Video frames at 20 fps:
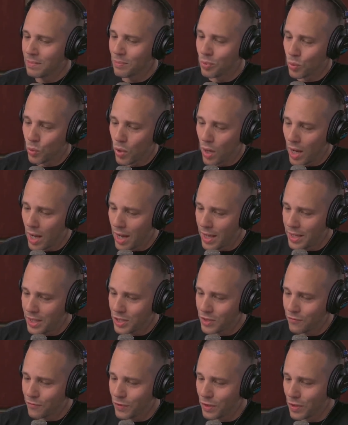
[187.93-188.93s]
Braun
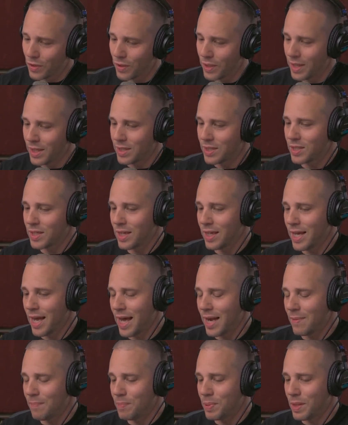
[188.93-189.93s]
is furious at
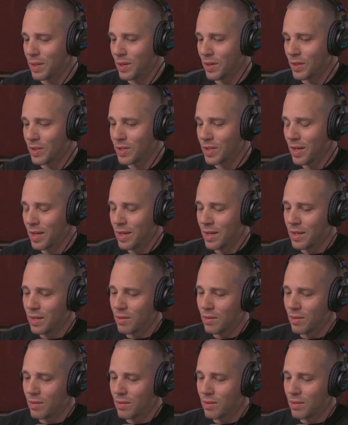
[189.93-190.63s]
Adam Pearce.